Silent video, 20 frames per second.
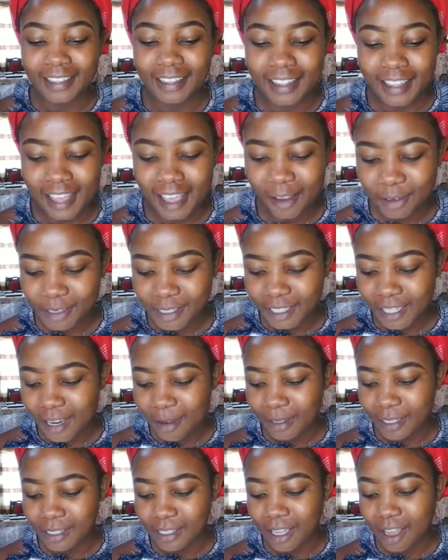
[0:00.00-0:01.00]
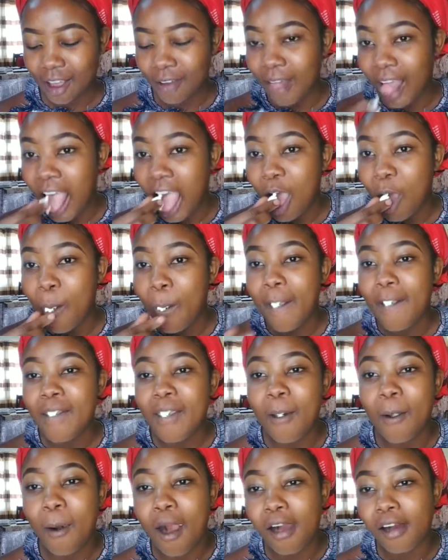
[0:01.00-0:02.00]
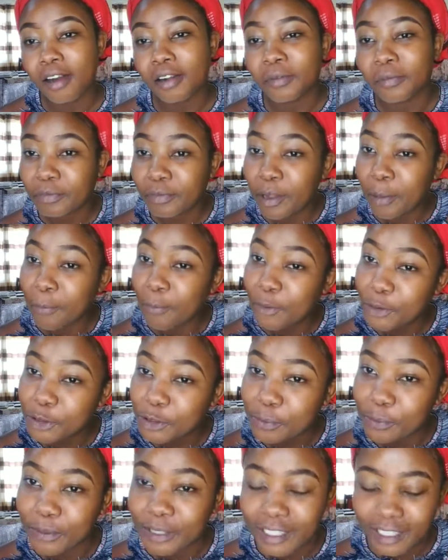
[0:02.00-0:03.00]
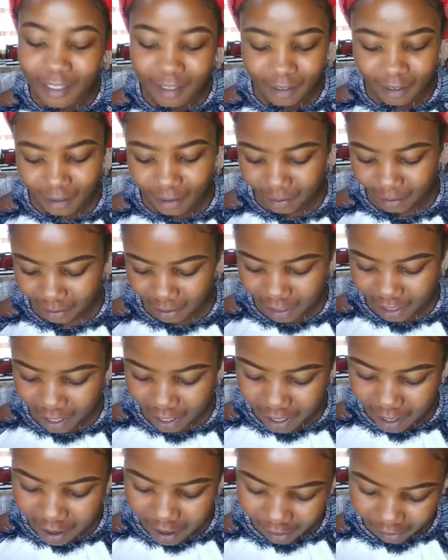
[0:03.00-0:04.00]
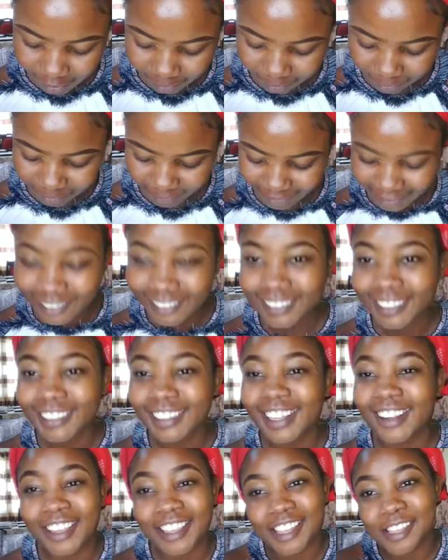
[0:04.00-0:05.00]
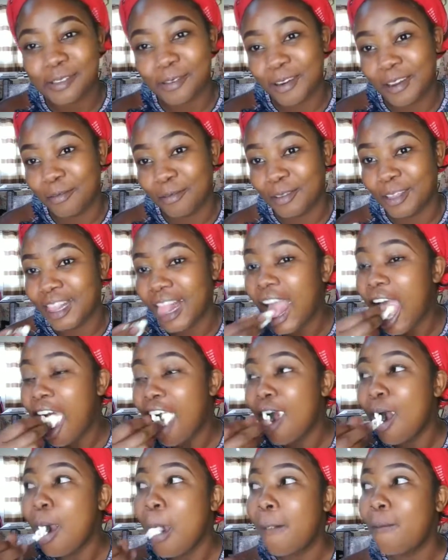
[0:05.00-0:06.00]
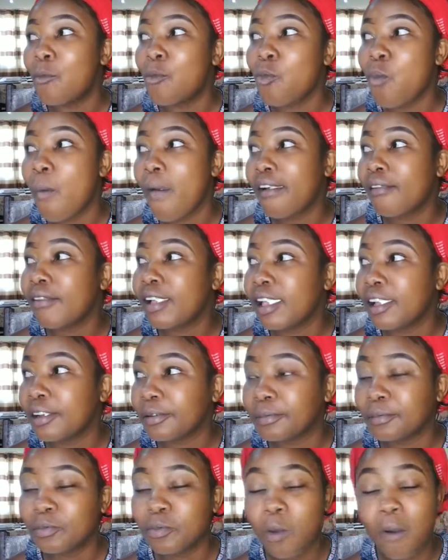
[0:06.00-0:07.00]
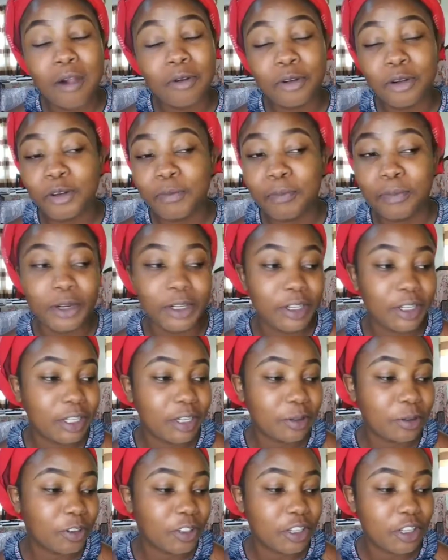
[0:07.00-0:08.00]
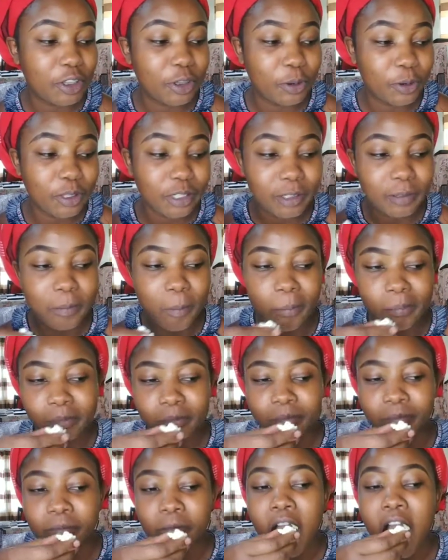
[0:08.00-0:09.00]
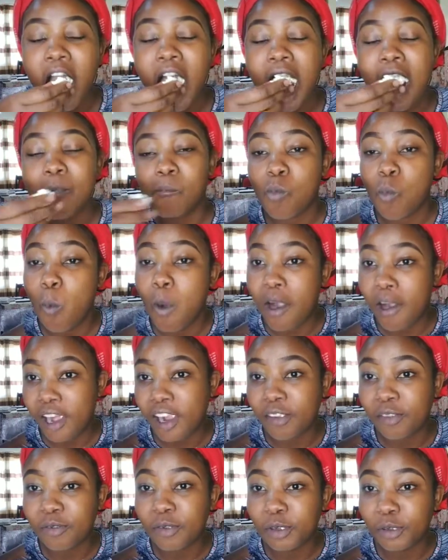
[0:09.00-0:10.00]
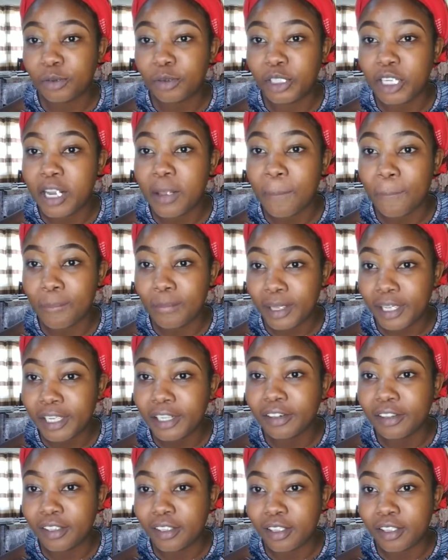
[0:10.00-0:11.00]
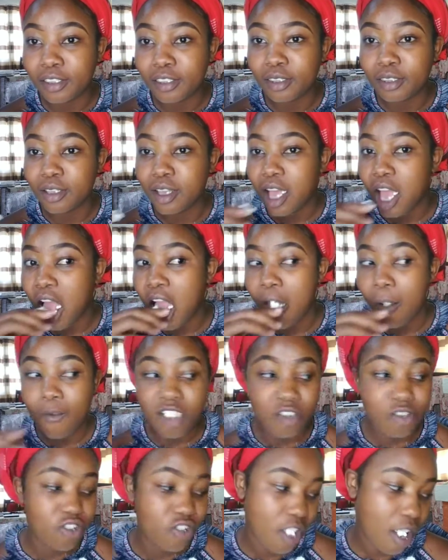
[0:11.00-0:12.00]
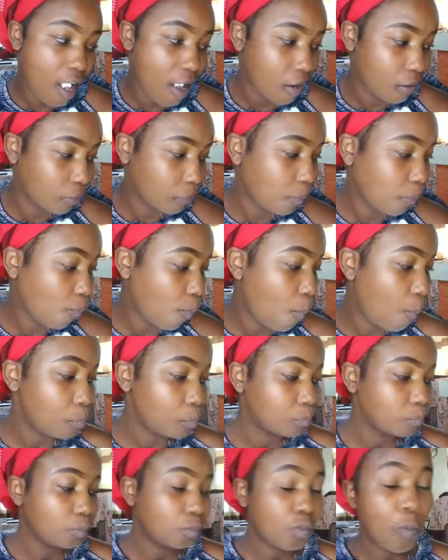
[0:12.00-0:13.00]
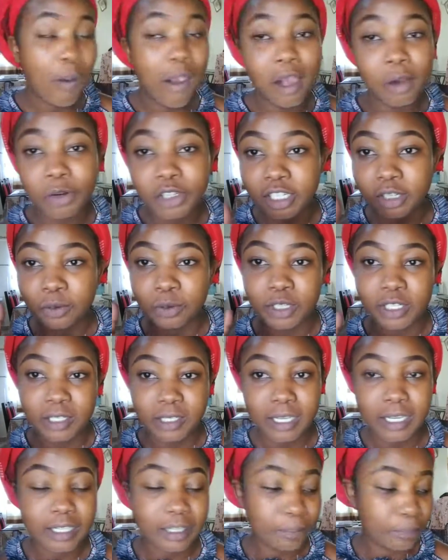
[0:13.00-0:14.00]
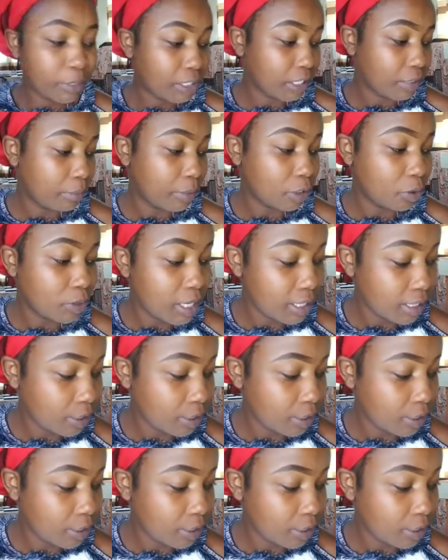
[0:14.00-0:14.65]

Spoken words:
I consider myself the most prettiest kid. Okay, that's what I feel. I'm not pretty, I'm not cute, I had these really big teeth when I was young. I wish I could insert a picture, but you guys are